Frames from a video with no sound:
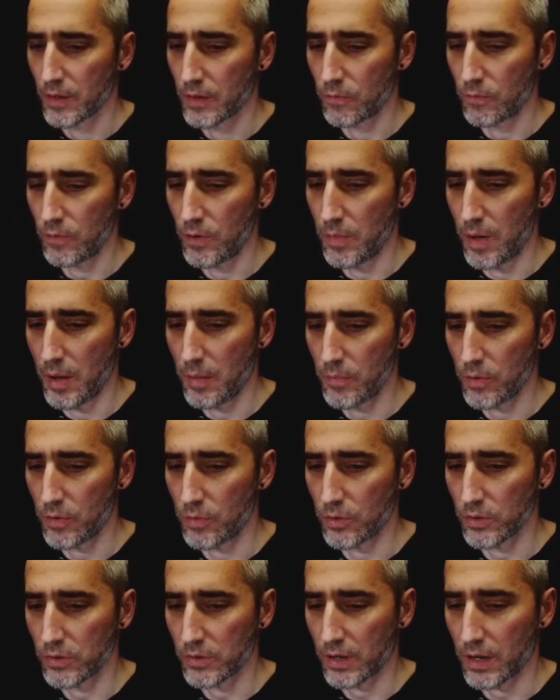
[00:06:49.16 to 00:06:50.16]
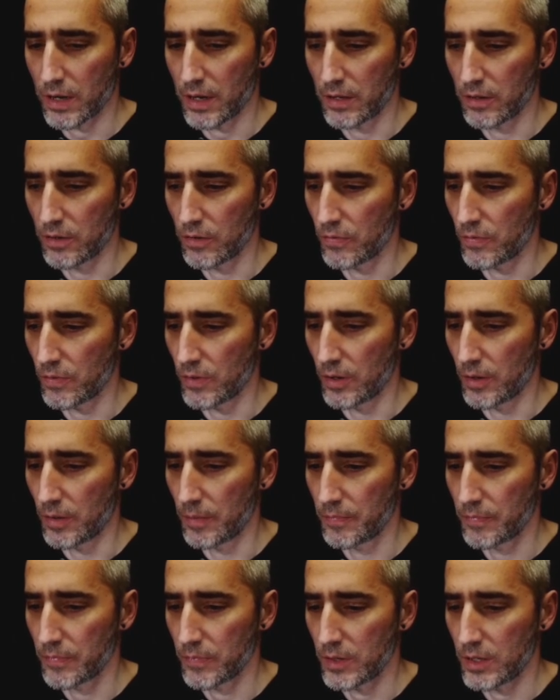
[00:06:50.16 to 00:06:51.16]
remember what kind of
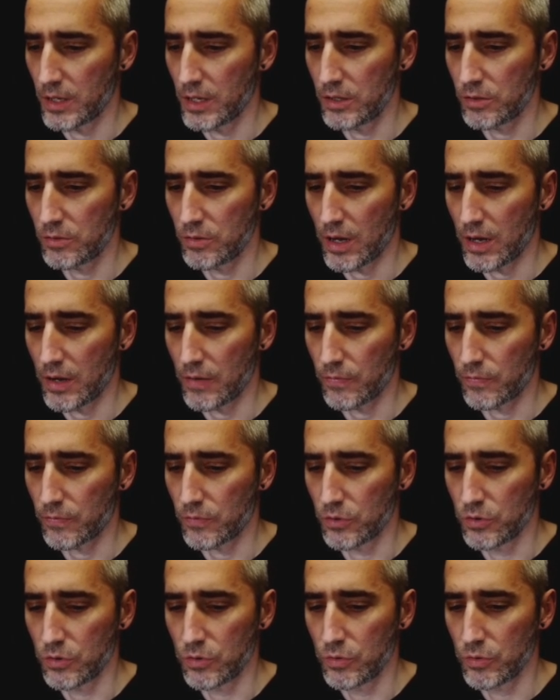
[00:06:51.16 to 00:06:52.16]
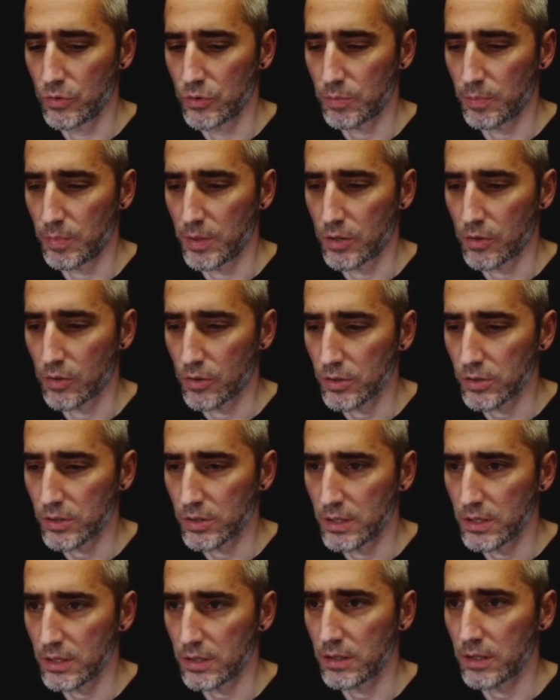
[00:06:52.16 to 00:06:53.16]
keys you have to use, because
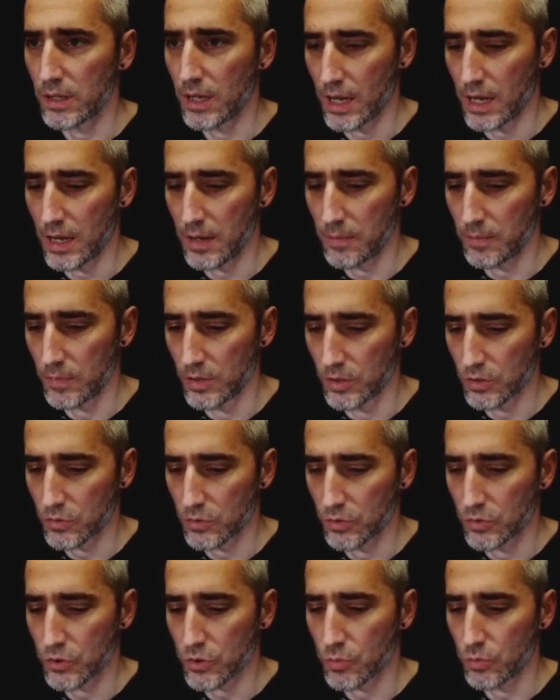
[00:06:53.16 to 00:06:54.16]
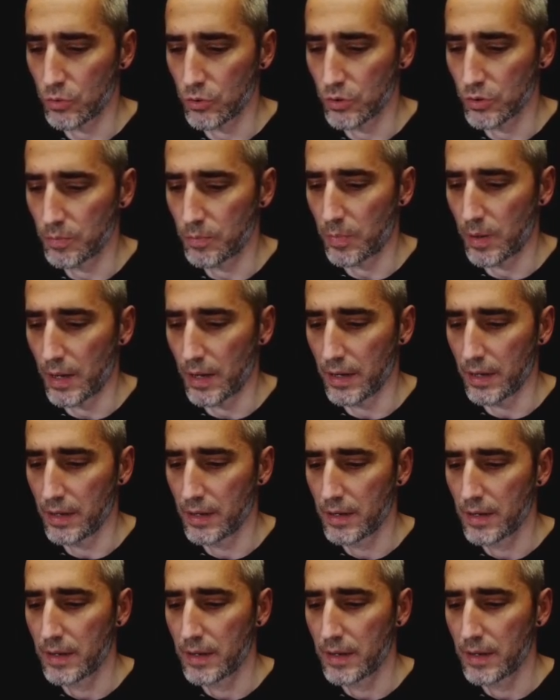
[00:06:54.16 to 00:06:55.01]
this game is controlled by